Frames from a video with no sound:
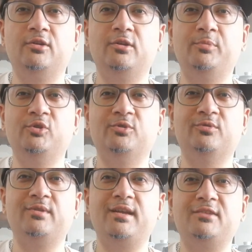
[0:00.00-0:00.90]
Kapuntu
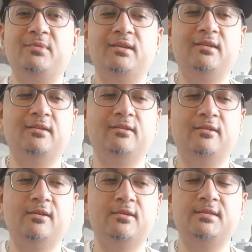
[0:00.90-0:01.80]
has been
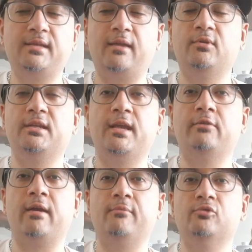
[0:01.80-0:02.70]
sticking with the 8
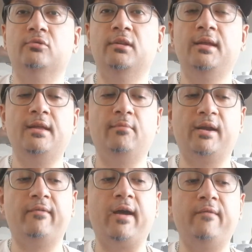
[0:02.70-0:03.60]
gram rule. But
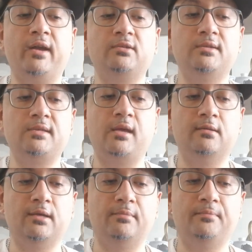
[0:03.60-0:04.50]
I've actually
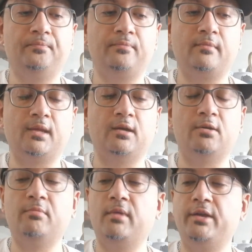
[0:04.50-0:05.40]
scaled up
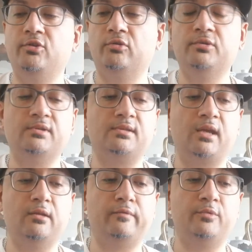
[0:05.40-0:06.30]
I don't use a
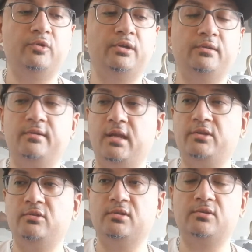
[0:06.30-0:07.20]
scale for puller, as you just